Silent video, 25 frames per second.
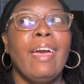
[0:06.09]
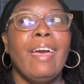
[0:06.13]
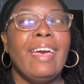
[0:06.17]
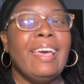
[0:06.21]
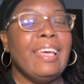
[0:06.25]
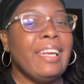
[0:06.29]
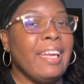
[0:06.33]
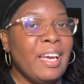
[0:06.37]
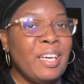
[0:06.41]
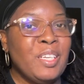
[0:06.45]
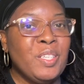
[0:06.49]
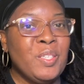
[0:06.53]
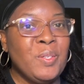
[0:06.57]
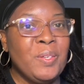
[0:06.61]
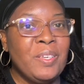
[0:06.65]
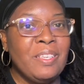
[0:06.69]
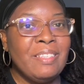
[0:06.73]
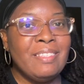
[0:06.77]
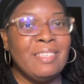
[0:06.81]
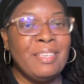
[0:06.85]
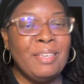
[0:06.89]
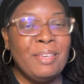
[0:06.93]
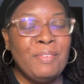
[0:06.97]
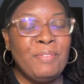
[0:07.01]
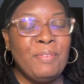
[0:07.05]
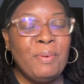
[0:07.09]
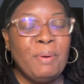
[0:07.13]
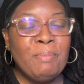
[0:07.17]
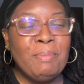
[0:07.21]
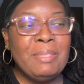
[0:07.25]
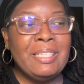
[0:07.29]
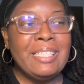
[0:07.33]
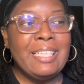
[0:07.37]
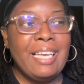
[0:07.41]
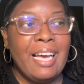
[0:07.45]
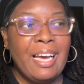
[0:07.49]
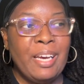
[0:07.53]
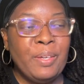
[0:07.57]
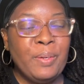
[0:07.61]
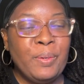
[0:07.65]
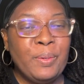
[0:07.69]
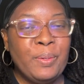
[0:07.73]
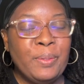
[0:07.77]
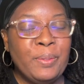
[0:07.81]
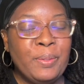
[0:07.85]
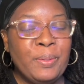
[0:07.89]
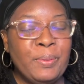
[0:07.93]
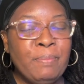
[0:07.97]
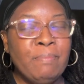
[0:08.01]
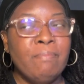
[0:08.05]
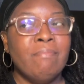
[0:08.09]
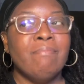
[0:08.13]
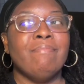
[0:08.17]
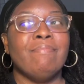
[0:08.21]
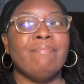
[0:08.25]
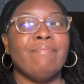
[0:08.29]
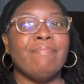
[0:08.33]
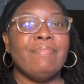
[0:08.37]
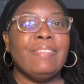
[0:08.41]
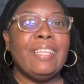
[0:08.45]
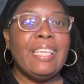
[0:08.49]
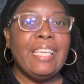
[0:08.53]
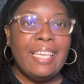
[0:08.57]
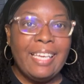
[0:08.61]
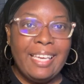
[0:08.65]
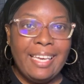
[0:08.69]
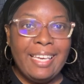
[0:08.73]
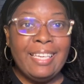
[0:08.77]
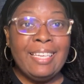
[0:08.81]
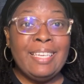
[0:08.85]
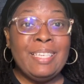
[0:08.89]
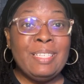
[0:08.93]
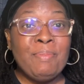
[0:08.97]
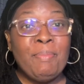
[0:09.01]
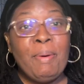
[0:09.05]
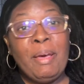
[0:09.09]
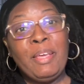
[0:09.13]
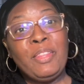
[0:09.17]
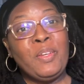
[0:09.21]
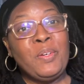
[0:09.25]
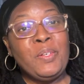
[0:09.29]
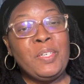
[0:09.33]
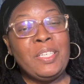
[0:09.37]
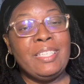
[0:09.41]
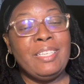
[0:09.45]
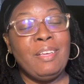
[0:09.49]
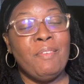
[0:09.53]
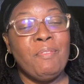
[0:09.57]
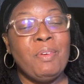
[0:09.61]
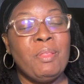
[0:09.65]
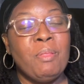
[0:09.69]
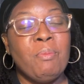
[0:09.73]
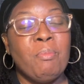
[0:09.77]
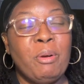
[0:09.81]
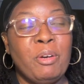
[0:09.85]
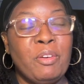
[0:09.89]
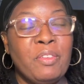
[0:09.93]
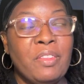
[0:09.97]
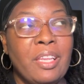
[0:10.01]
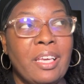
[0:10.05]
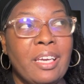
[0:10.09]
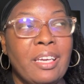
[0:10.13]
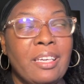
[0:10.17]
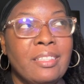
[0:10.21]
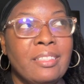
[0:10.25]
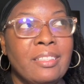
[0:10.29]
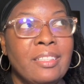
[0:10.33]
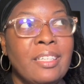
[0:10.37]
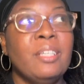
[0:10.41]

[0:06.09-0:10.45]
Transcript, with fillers: And as you can see from the title, it is my 37th birthday.